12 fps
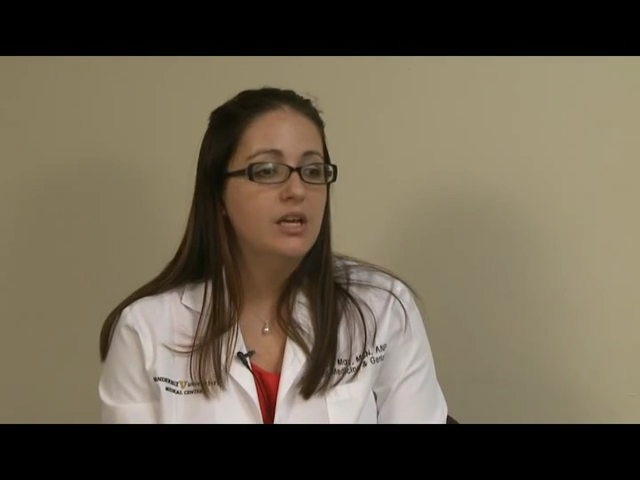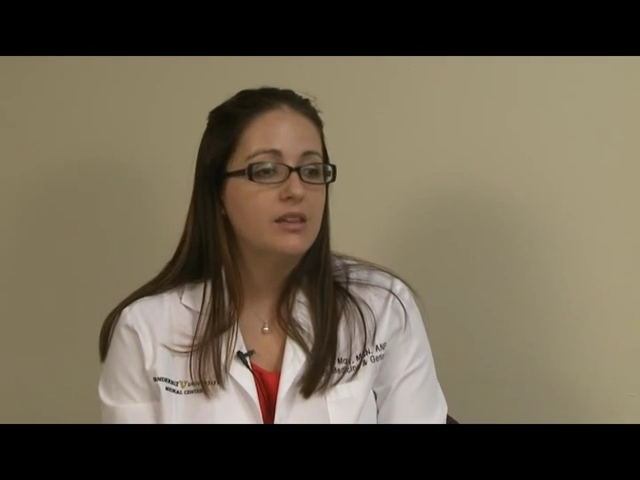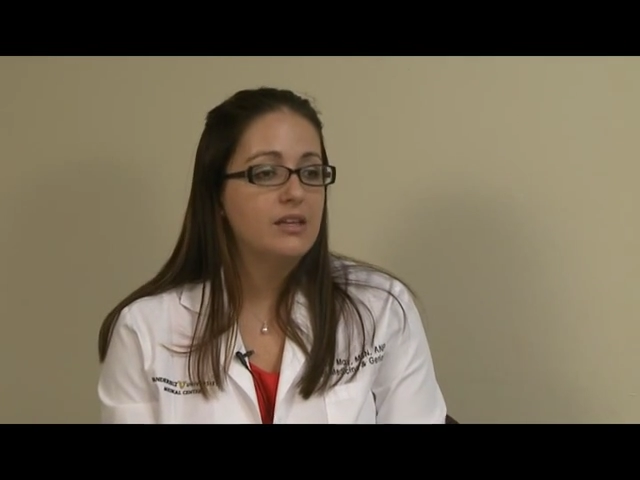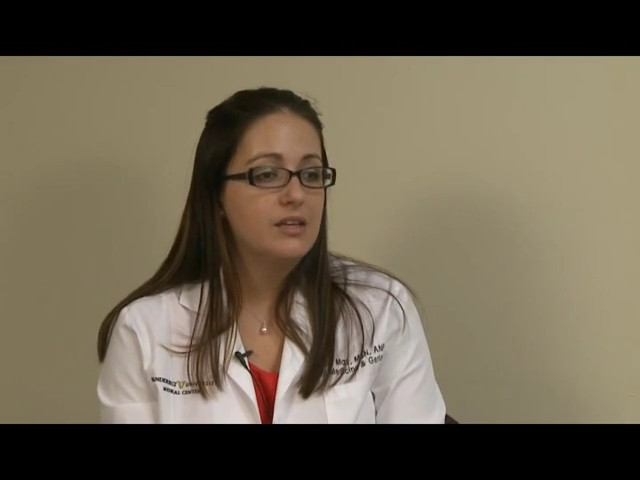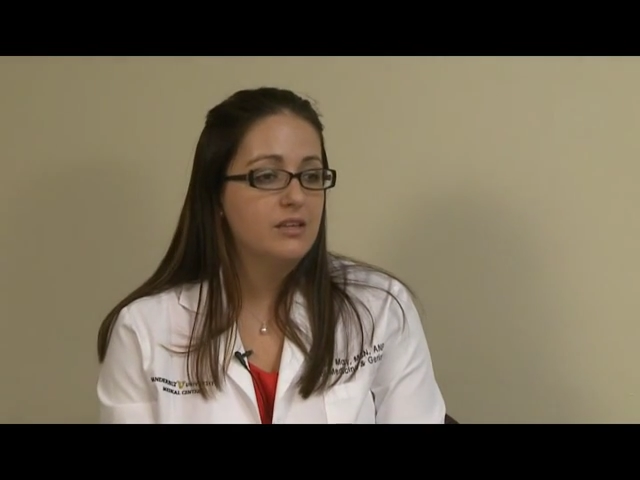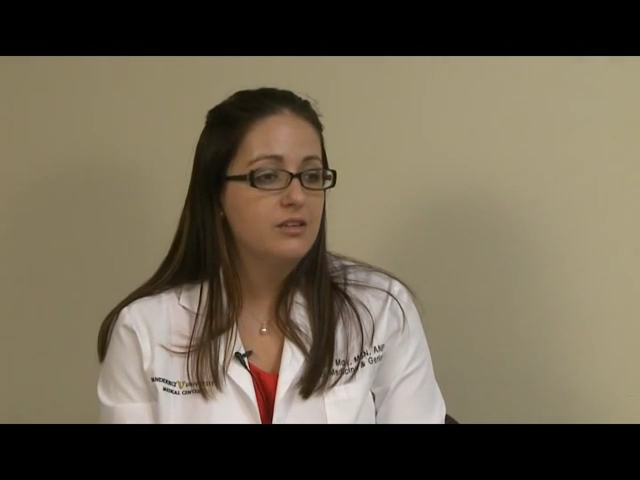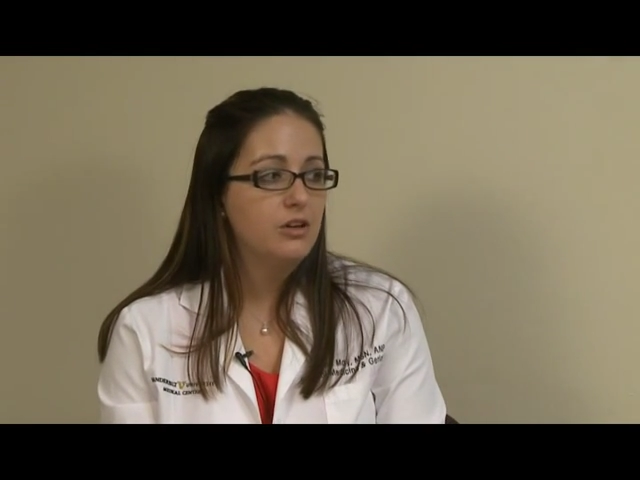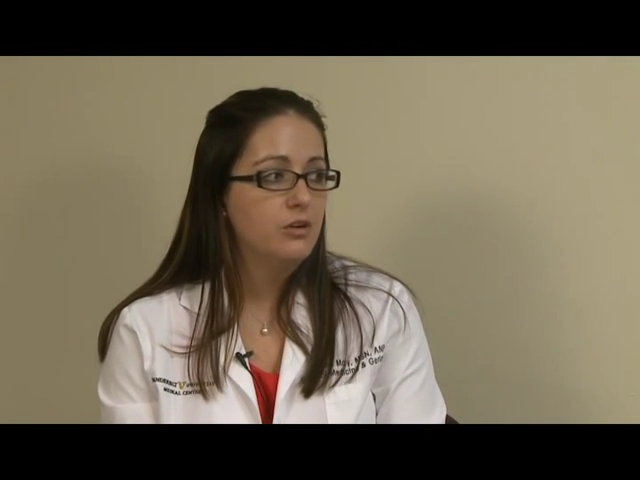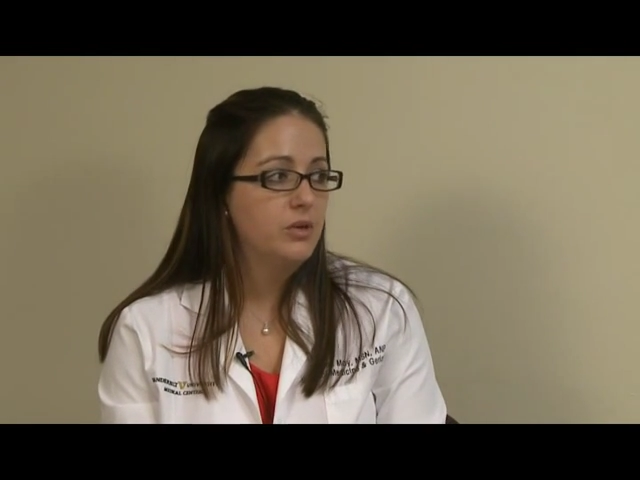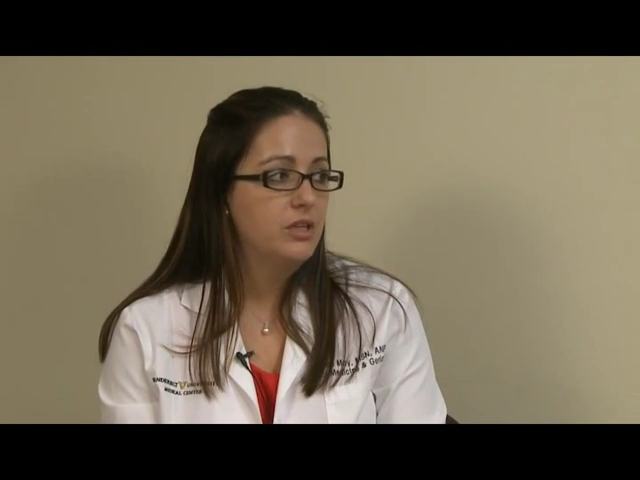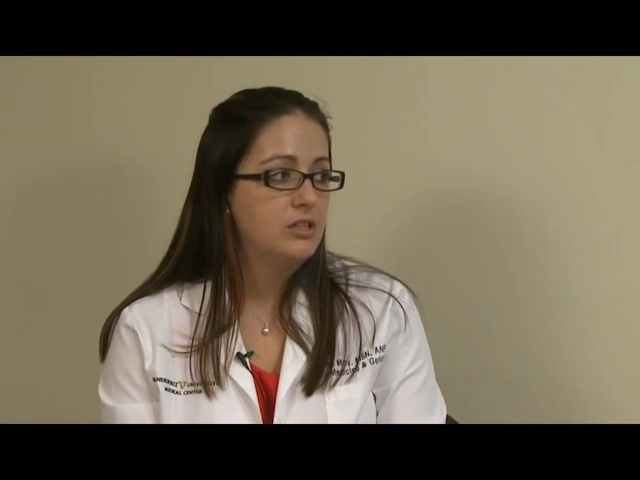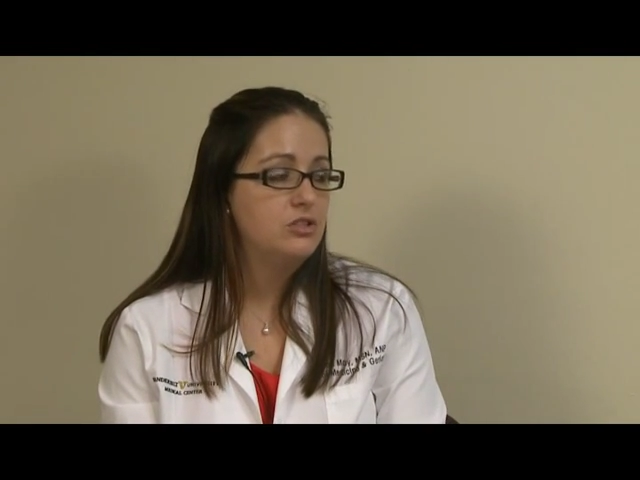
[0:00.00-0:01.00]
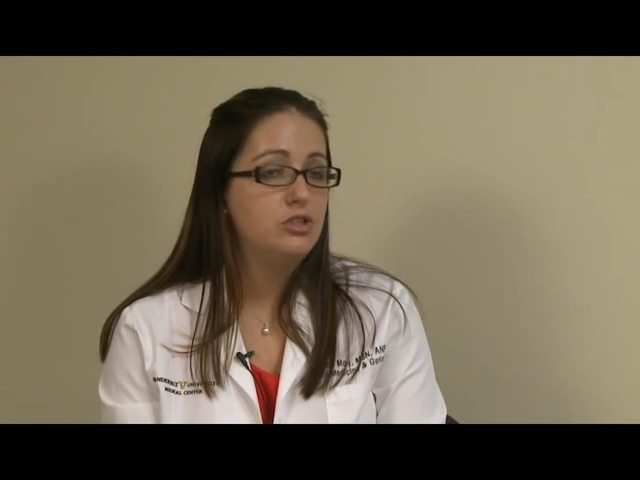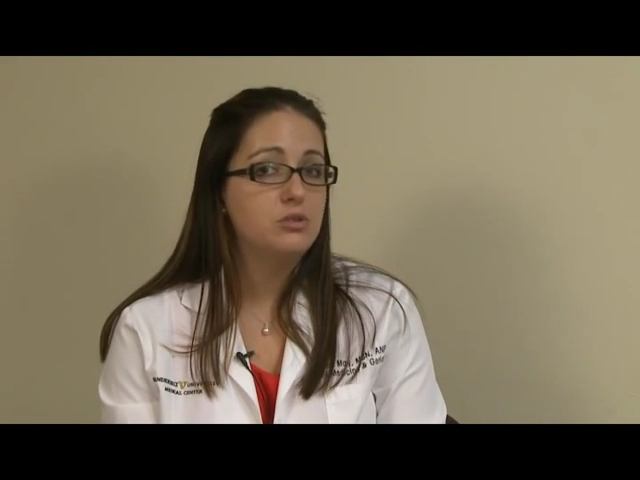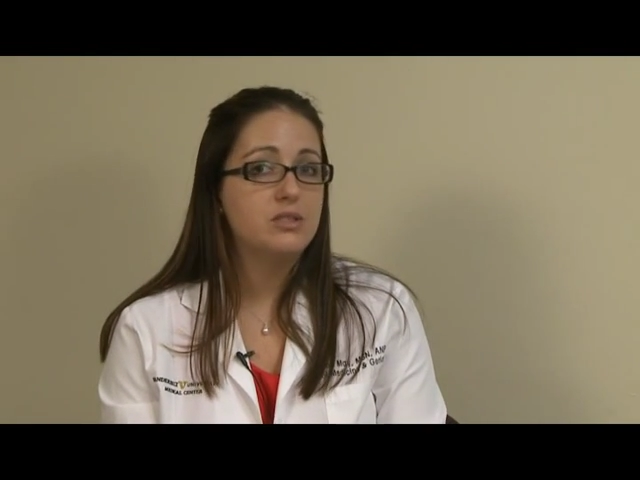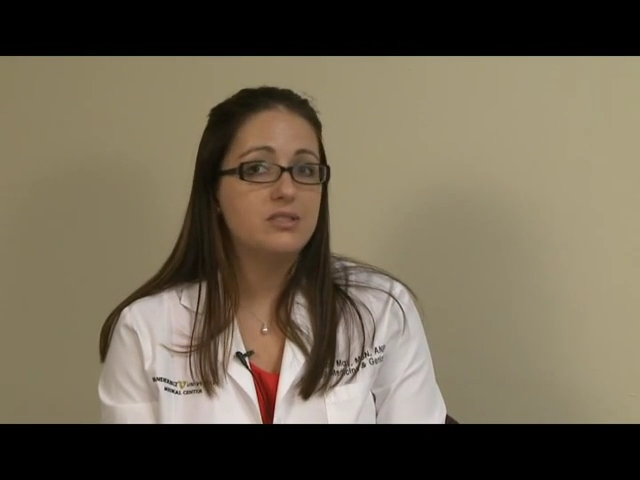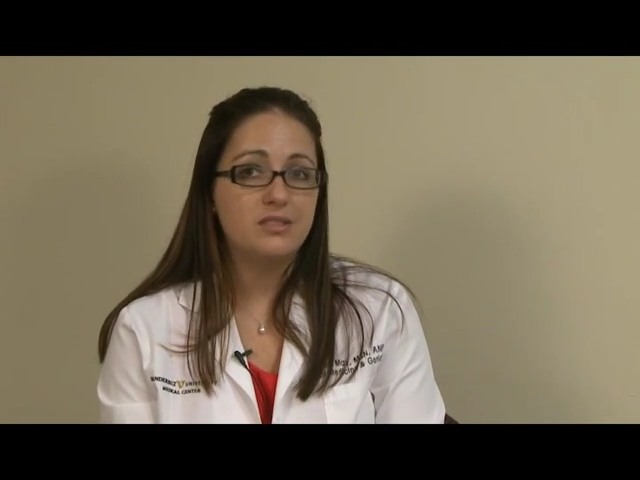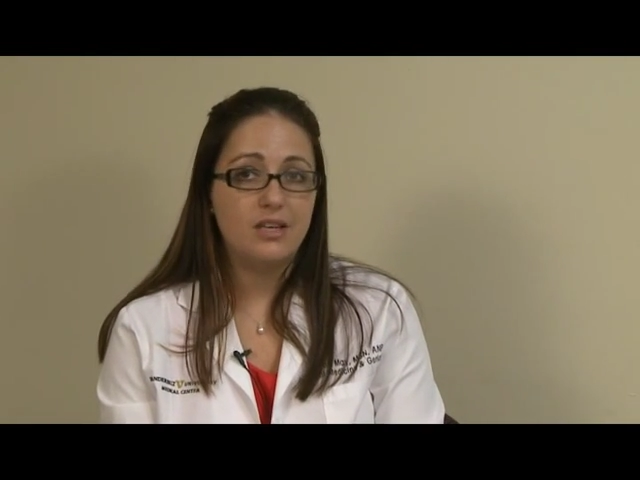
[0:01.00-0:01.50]
that can go in and
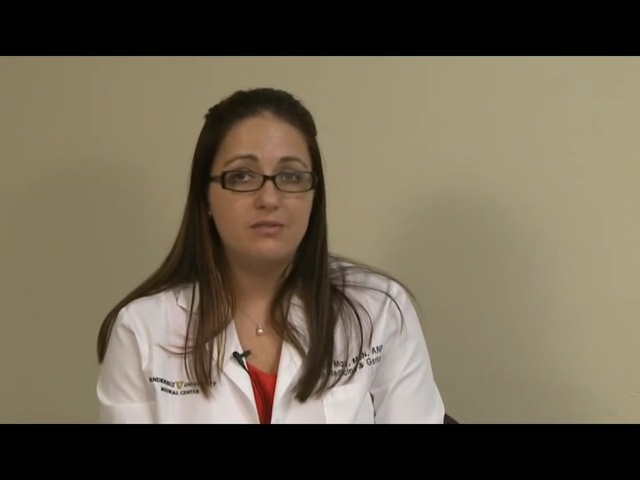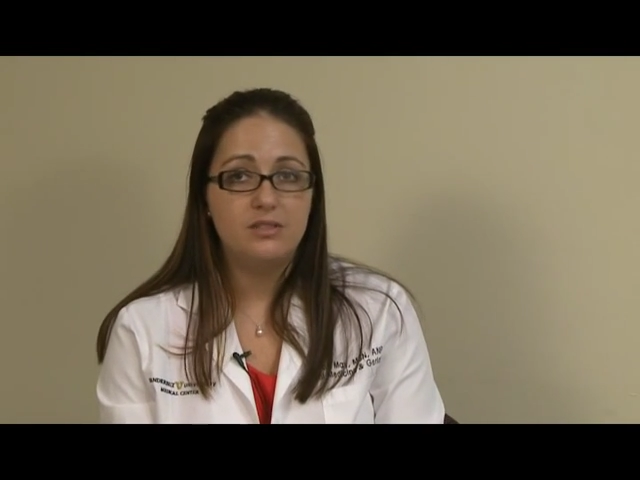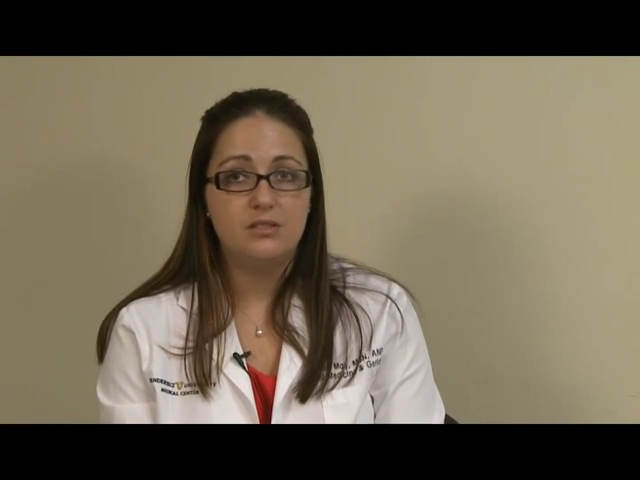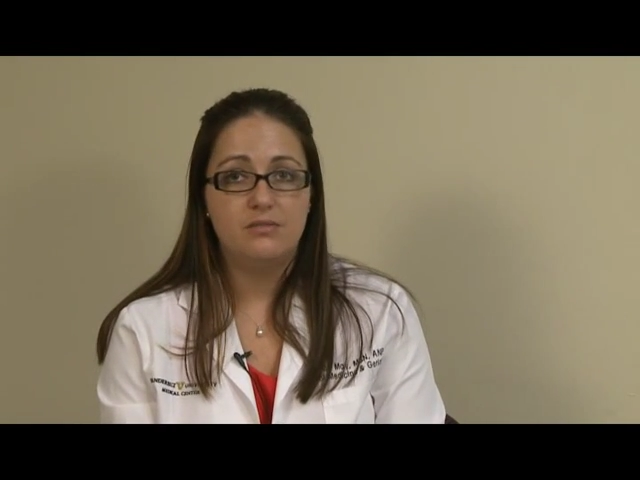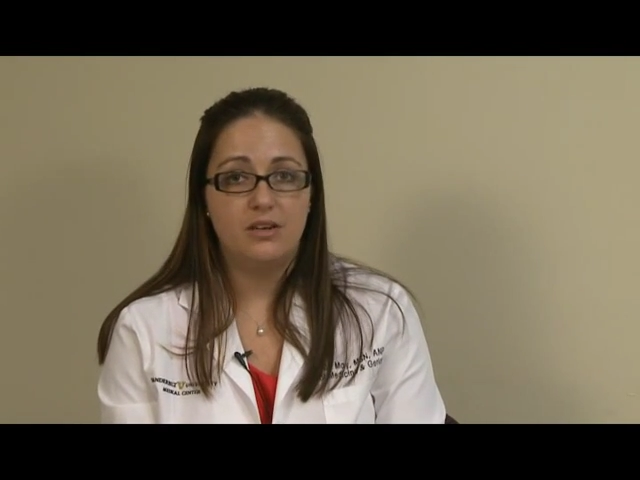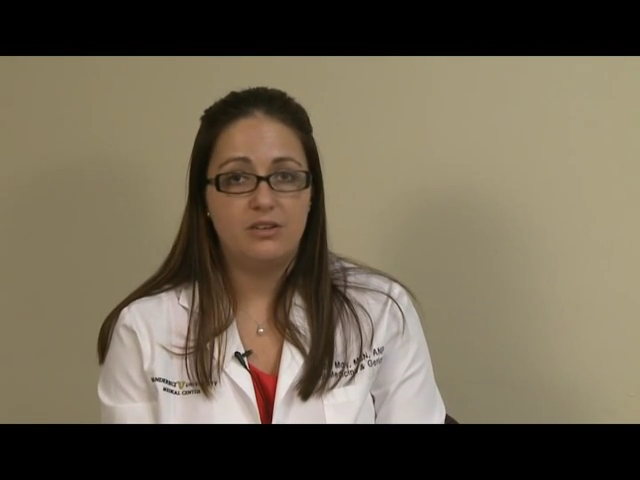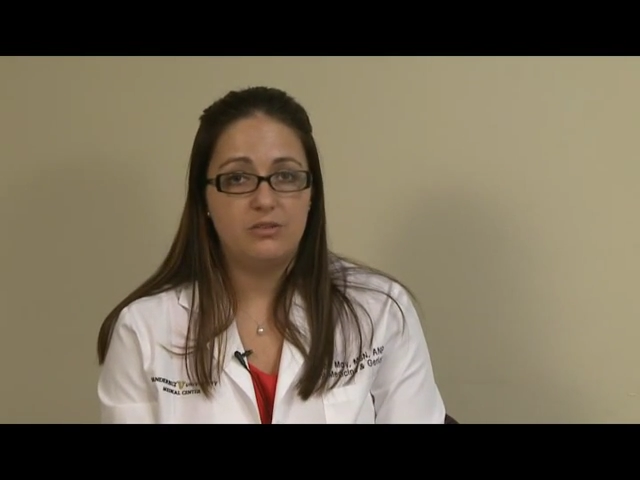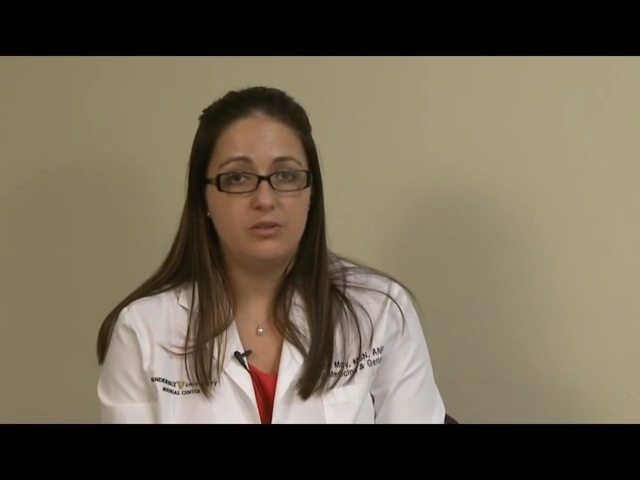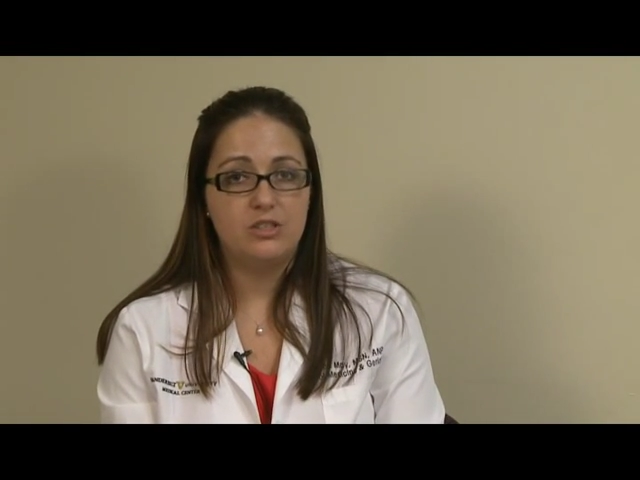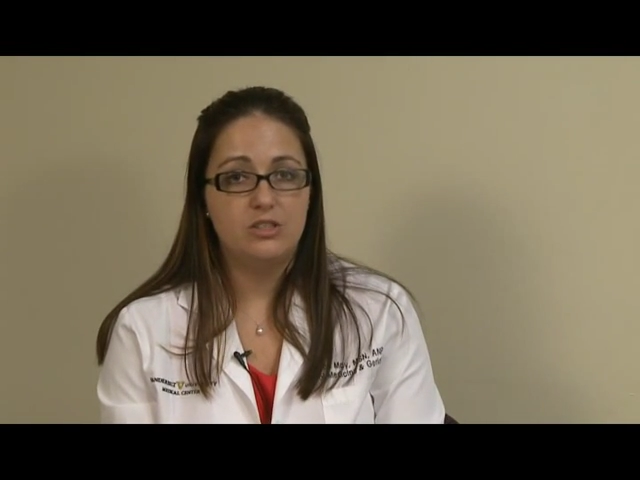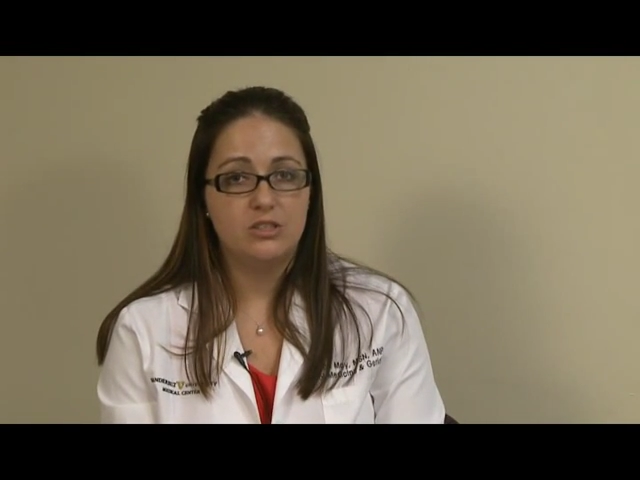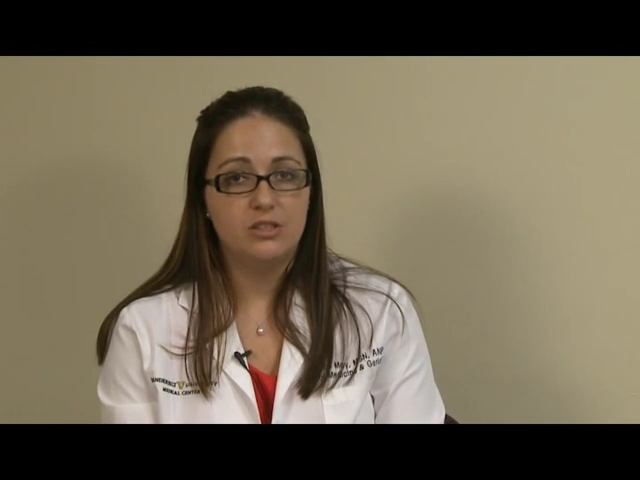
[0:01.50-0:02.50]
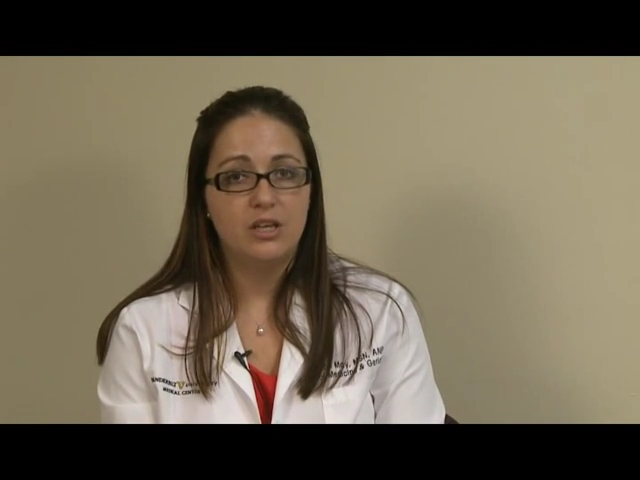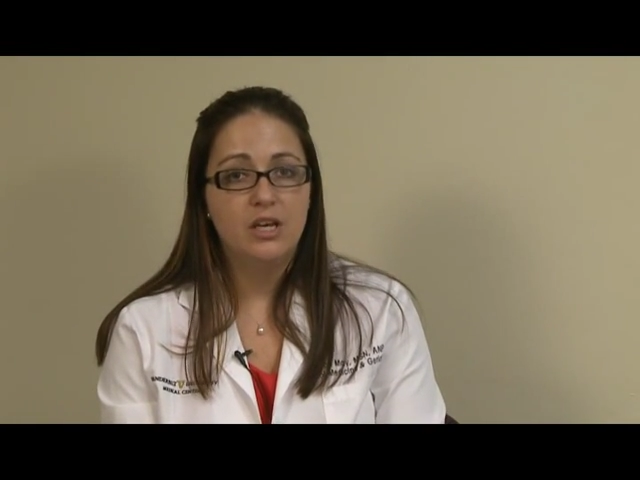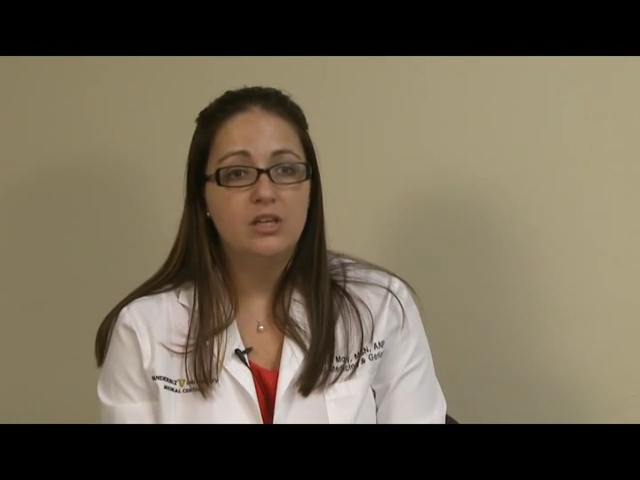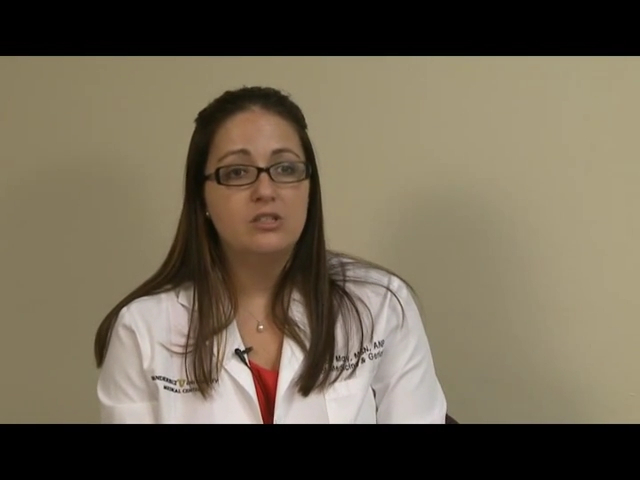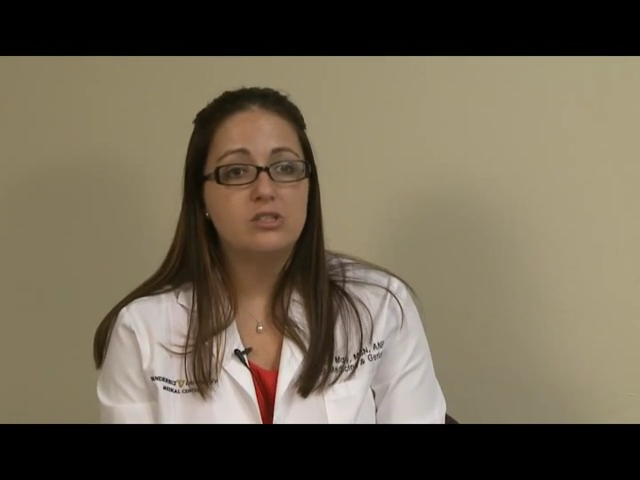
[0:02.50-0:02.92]
do a safety evaluation